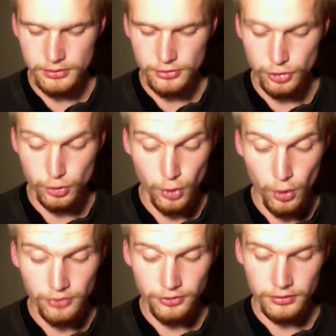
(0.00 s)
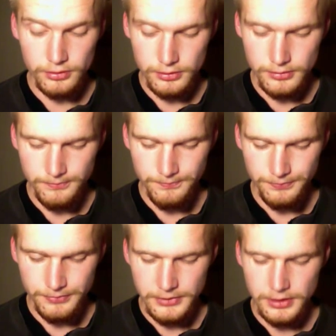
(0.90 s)
Due north?"
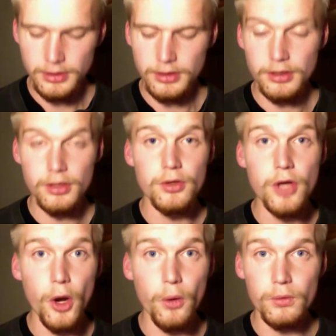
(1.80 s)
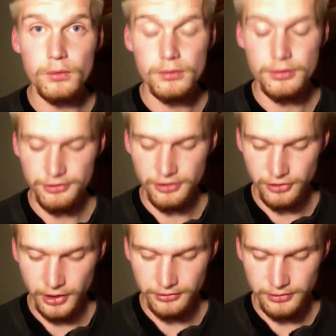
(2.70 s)
"No," said
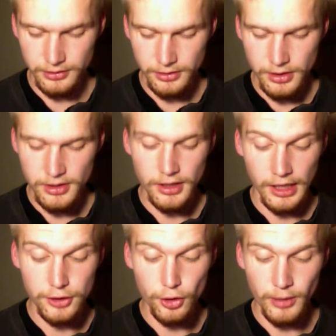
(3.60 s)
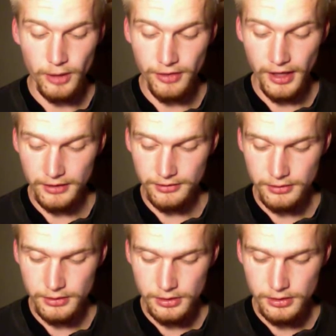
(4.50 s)
Shasta. "I know about that.
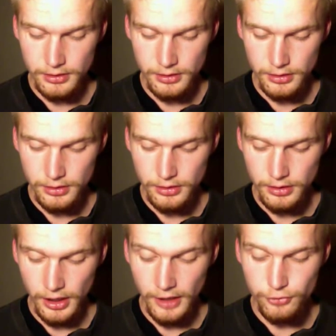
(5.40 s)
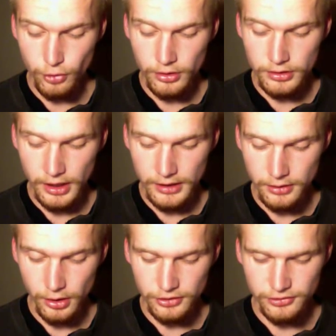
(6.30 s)
I've drawn a line.
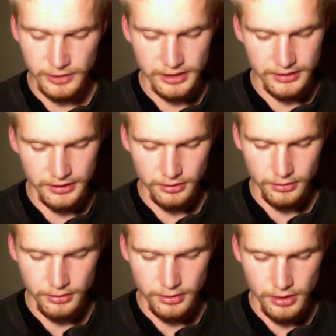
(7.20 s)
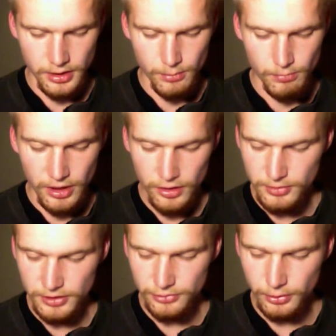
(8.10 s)
I'll explain later. Bear a
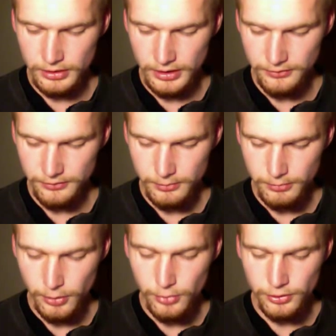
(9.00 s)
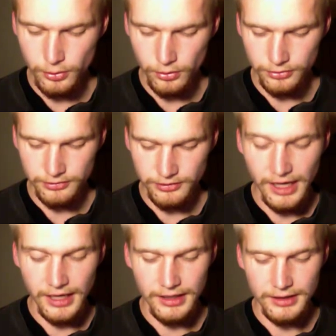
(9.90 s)
bit to our left, both you horses.
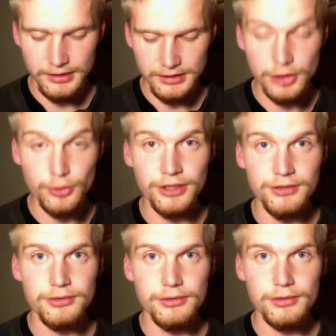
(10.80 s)
Ah, here it is."